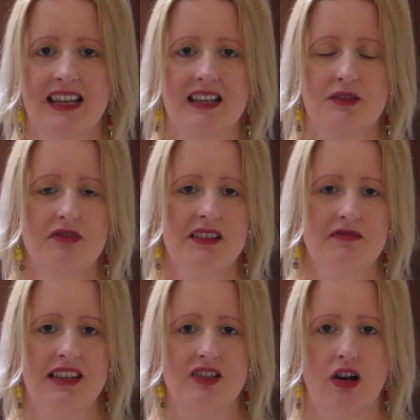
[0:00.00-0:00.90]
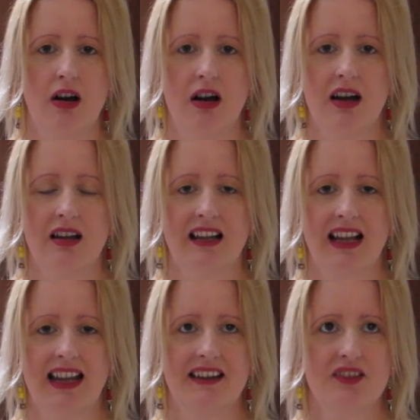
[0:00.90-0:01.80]
he's really tall,
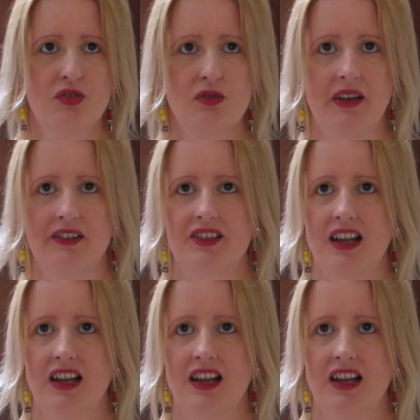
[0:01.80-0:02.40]
and it's almost